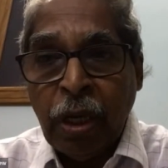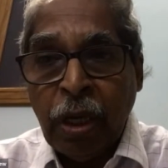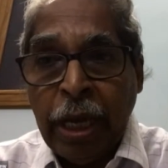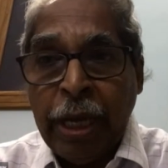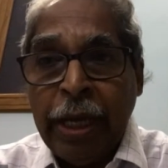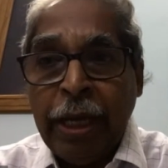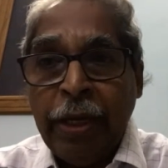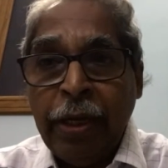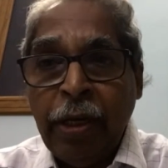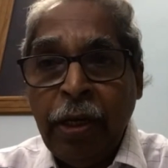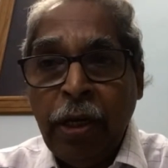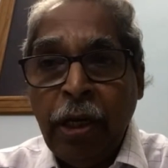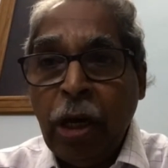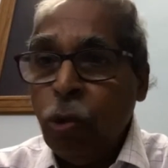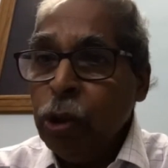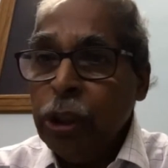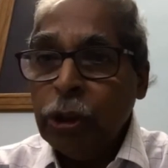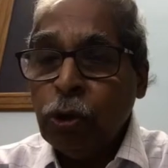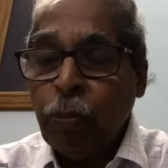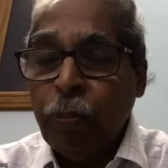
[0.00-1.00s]
And
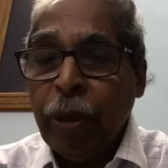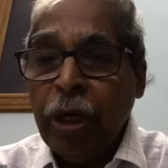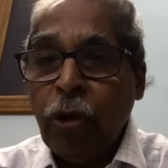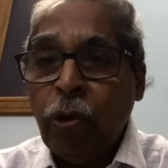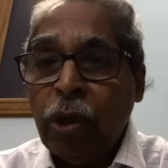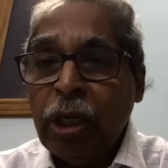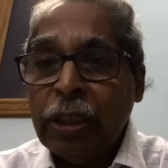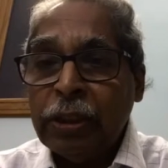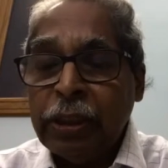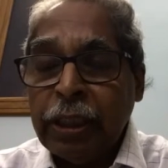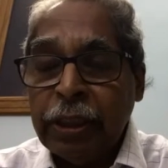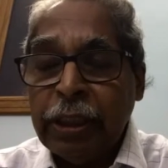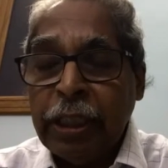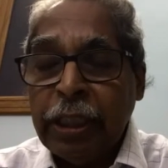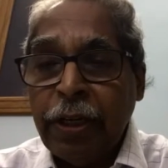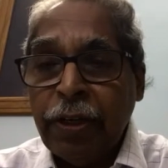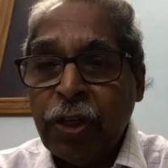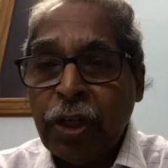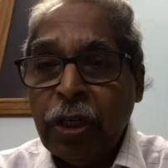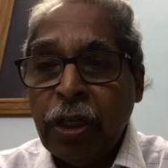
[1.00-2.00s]
now the Supreme Court has said
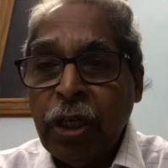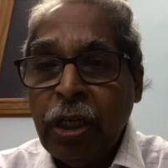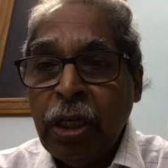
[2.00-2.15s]
that